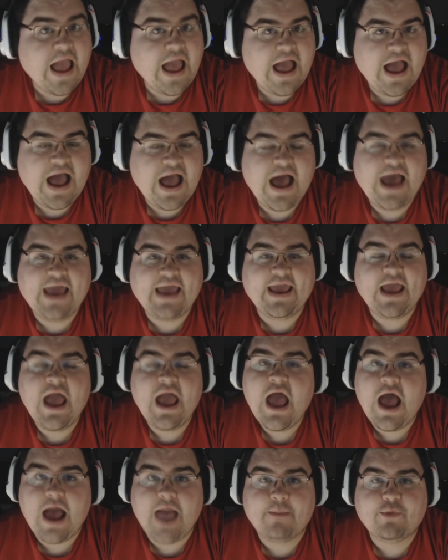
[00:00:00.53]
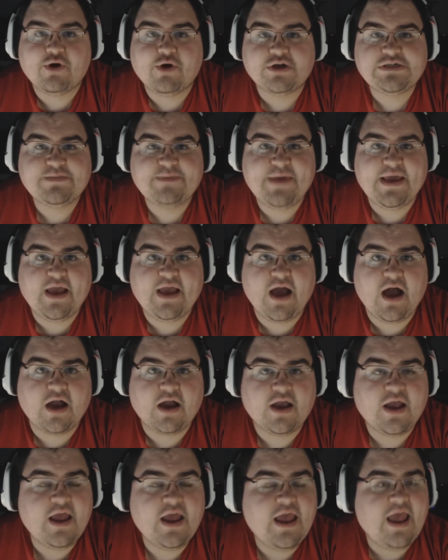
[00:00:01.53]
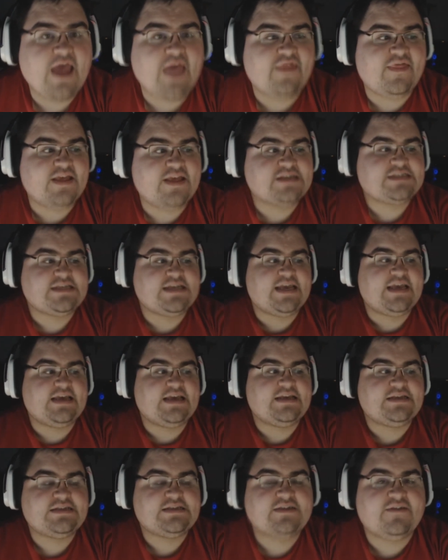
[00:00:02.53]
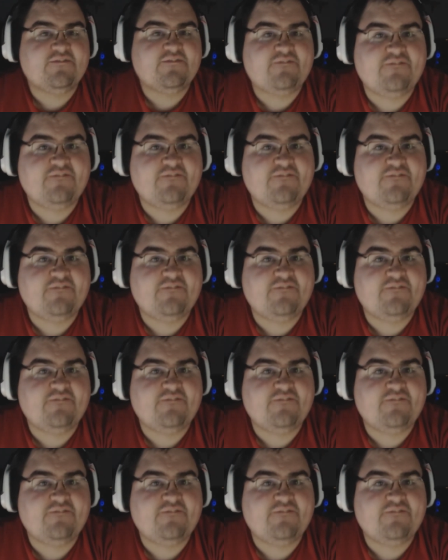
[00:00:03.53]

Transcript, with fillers: Hi, I'm Chris Peacock, and this is